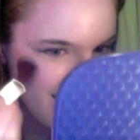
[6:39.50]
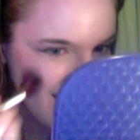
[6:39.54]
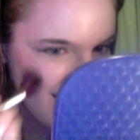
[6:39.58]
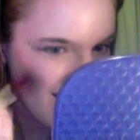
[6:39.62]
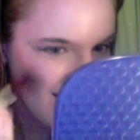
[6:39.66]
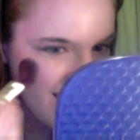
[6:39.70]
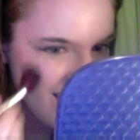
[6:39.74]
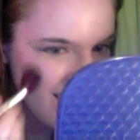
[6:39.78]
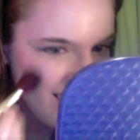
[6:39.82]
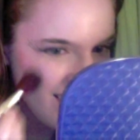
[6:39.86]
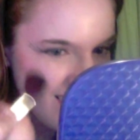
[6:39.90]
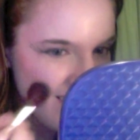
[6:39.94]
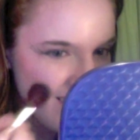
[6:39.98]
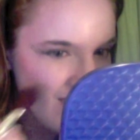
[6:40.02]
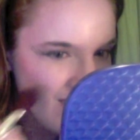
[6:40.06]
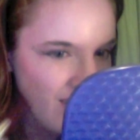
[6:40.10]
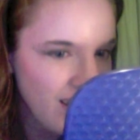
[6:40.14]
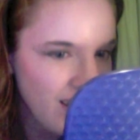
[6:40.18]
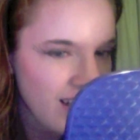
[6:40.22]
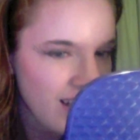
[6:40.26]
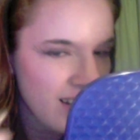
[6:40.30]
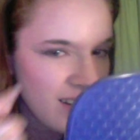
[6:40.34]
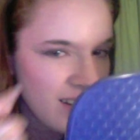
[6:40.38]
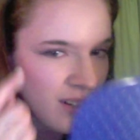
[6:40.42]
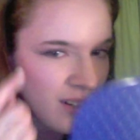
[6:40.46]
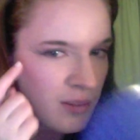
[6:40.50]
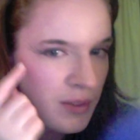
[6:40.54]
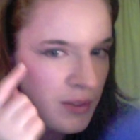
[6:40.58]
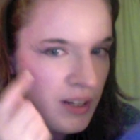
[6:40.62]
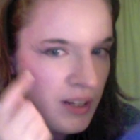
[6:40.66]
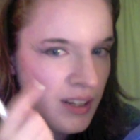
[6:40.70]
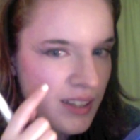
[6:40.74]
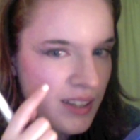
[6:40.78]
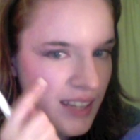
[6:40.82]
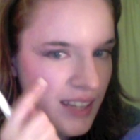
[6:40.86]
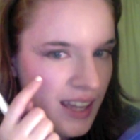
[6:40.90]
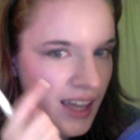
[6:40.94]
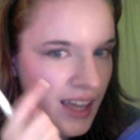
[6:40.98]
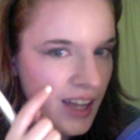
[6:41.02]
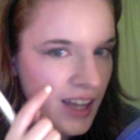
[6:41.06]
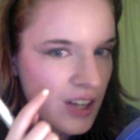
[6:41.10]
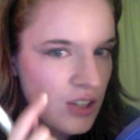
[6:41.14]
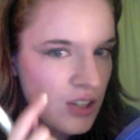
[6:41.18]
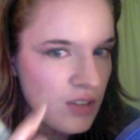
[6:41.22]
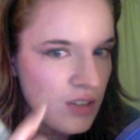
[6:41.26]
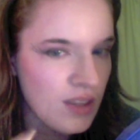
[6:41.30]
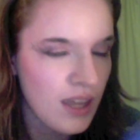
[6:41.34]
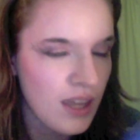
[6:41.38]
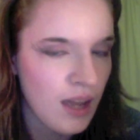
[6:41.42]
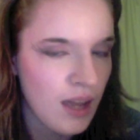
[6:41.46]
You can still get a little bit on the
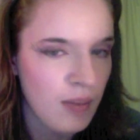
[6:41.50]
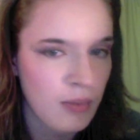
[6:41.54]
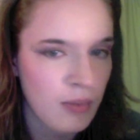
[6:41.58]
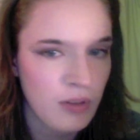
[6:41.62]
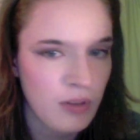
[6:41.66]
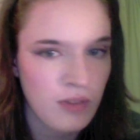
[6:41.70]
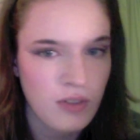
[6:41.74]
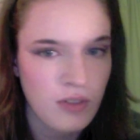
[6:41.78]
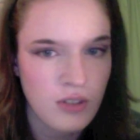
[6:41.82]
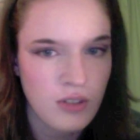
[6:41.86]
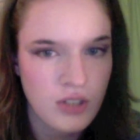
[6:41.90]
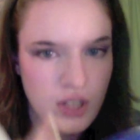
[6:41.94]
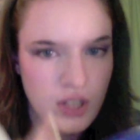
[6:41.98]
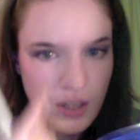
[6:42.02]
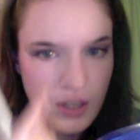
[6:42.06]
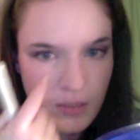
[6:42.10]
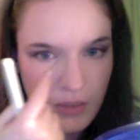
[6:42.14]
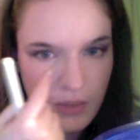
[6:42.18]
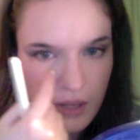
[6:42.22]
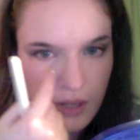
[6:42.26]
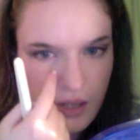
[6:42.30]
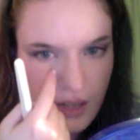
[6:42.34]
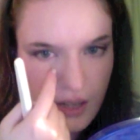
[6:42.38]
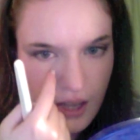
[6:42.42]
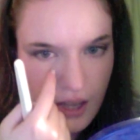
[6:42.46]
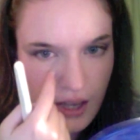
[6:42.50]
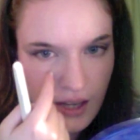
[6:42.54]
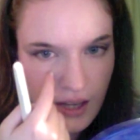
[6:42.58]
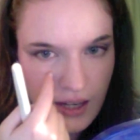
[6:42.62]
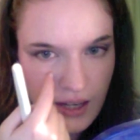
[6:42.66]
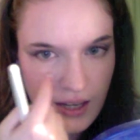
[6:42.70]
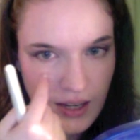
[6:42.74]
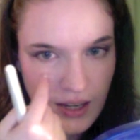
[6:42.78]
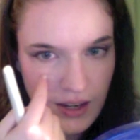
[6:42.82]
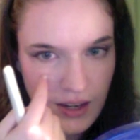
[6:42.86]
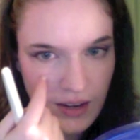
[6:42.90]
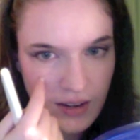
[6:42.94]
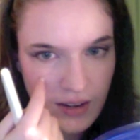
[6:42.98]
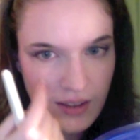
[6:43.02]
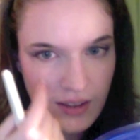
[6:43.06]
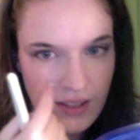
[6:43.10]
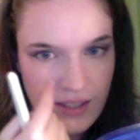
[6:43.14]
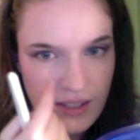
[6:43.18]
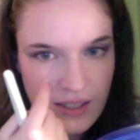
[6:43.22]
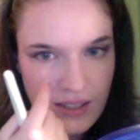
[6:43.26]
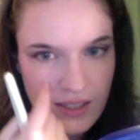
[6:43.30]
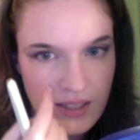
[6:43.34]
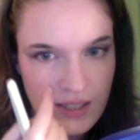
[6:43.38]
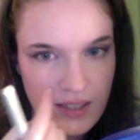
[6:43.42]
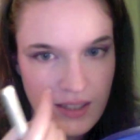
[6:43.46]
edge of the apple of your cheek, but not here.
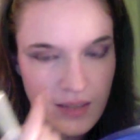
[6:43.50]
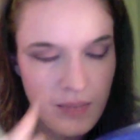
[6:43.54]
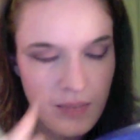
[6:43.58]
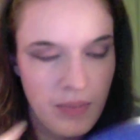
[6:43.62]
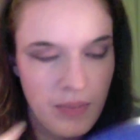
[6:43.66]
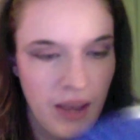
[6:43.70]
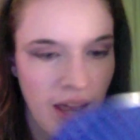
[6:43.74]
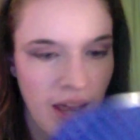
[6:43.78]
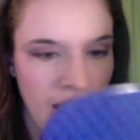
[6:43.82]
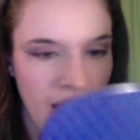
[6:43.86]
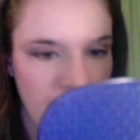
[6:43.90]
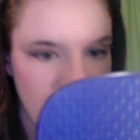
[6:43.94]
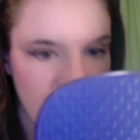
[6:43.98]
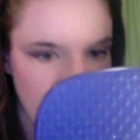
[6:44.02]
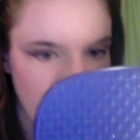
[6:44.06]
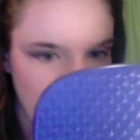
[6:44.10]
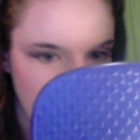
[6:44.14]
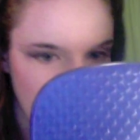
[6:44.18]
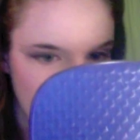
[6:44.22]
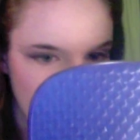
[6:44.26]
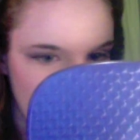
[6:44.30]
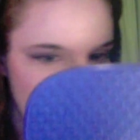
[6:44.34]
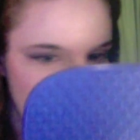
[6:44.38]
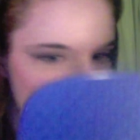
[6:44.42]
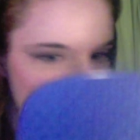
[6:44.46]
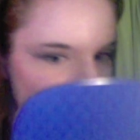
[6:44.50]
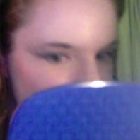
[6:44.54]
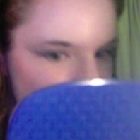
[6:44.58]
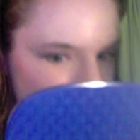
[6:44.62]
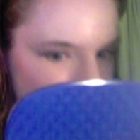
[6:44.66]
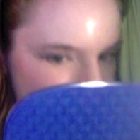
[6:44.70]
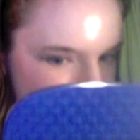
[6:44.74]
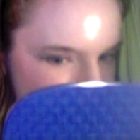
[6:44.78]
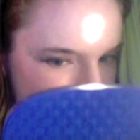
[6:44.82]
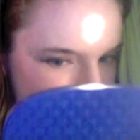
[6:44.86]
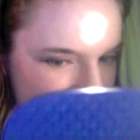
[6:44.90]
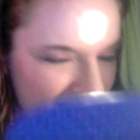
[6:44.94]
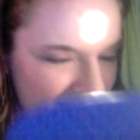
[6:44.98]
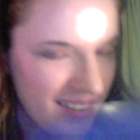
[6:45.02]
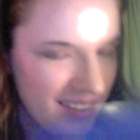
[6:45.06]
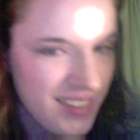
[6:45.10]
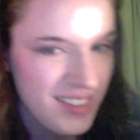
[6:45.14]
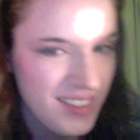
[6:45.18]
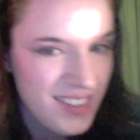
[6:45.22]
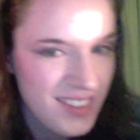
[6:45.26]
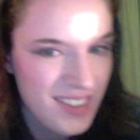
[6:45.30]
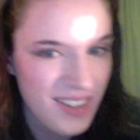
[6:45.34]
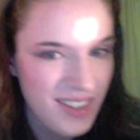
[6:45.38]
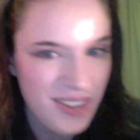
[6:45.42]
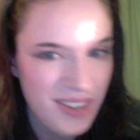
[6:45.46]
This is the bad area.
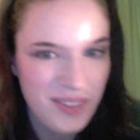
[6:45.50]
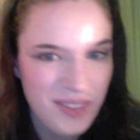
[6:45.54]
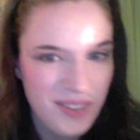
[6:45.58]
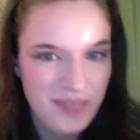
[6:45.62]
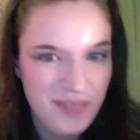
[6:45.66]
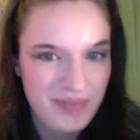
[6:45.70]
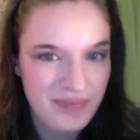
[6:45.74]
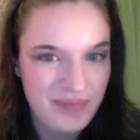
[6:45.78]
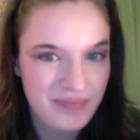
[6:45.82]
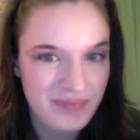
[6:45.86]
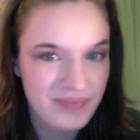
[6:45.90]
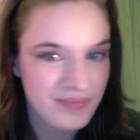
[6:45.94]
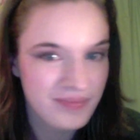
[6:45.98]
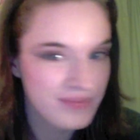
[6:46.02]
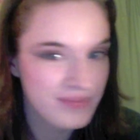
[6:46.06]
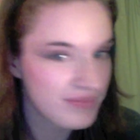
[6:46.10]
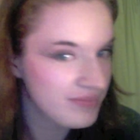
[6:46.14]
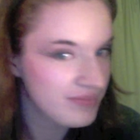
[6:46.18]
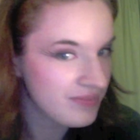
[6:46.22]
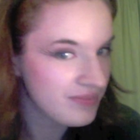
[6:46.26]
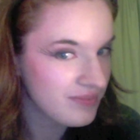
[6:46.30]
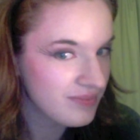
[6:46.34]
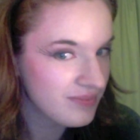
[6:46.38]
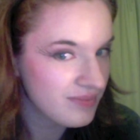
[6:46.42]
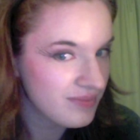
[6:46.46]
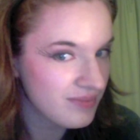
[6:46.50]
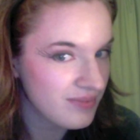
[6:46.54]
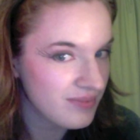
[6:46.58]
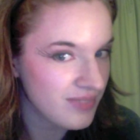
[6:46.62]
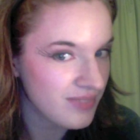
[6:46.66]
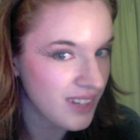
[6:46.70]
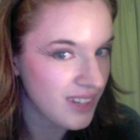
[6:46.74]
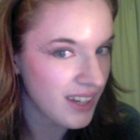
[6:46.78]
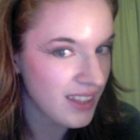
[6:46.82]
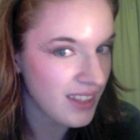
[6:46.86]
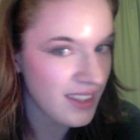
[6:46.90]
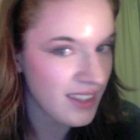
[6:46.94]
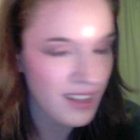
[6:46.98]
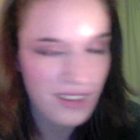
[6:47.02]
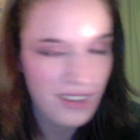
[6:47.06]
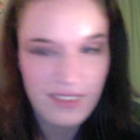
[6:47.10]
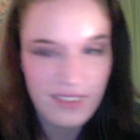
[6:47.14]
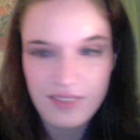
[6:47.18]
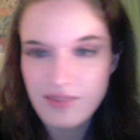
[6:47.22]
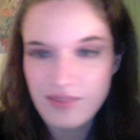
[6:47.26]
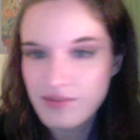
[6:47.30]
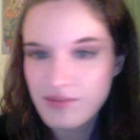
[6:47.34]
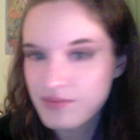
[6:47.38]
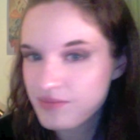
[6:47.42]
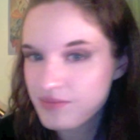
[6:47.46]
So, right there.
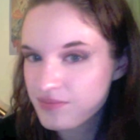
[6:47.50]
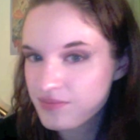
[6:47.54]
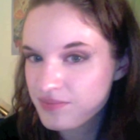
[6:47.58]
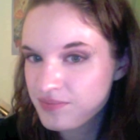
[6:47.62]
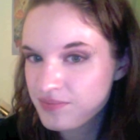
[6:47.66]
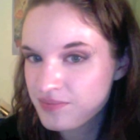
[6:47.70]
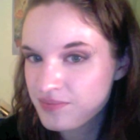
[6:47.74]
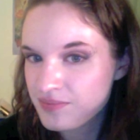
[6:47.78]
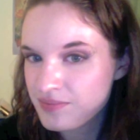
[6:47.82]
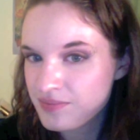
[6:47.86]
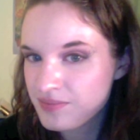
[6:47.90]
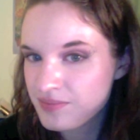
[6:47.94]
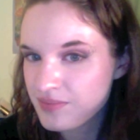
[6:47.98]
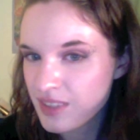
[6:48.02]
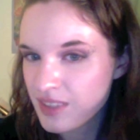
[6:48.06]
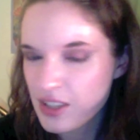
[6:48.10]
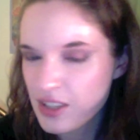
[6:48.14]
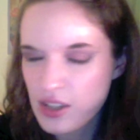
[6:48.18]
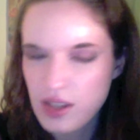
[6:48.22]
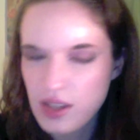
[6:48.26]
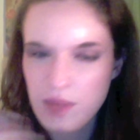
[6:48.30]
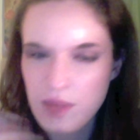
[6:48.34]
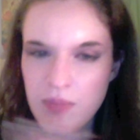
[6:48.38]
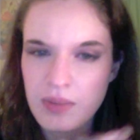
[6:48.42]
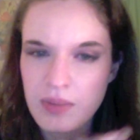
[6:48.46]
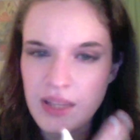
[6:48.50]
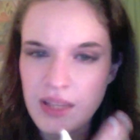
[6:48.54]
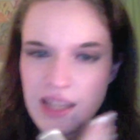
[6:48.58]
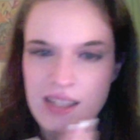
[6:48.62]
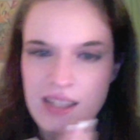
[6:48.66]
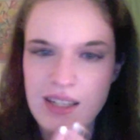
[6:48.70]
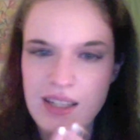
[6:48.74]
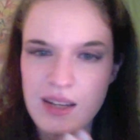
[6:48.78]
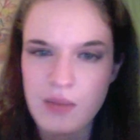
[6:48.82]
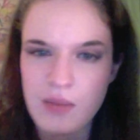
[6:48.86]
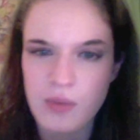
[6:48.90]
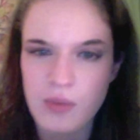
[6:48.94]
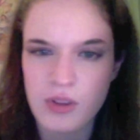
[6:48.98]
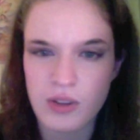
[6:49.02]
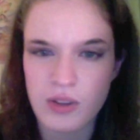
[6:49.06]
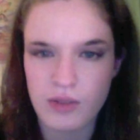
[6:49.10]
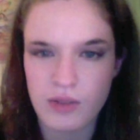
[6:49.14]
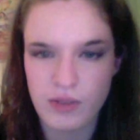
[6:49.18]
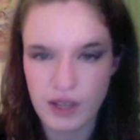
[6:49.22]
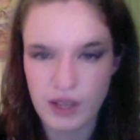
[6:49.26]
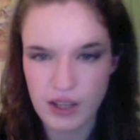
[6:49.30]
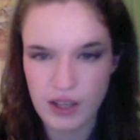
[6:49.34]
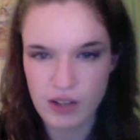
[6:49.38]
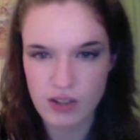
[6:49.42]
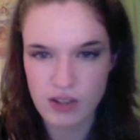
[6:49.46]
And you can blend it in with your
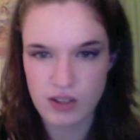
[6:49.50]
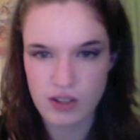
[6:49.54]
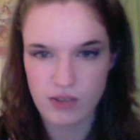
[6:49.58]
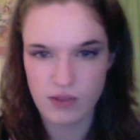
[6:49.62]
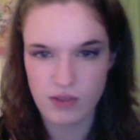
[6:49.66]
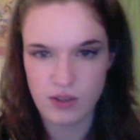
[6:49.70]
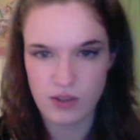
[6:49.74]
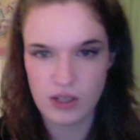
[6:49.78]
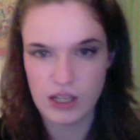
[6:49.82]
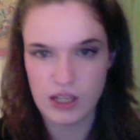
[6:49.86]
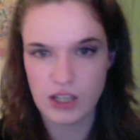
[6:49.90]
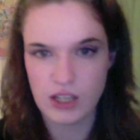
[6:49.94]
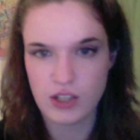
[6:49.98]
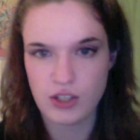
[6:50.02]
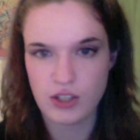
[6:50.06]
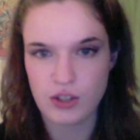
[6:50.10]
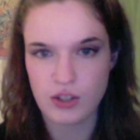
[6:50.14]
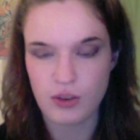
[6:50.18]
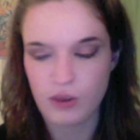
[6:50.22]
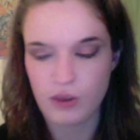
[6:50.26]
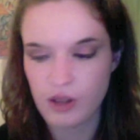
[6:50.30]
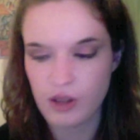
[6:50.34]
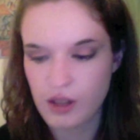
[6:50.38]
fingers if you need to.